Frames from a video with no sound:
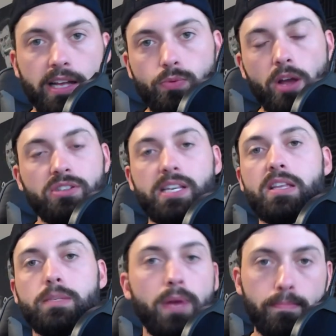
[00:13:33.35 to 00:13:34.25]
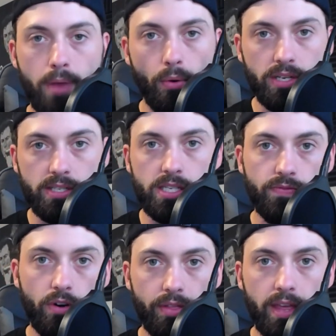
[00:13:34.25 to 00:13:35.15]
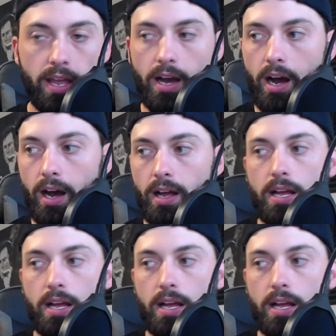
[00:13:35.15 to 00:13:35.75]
That's why you see these big bonuses for the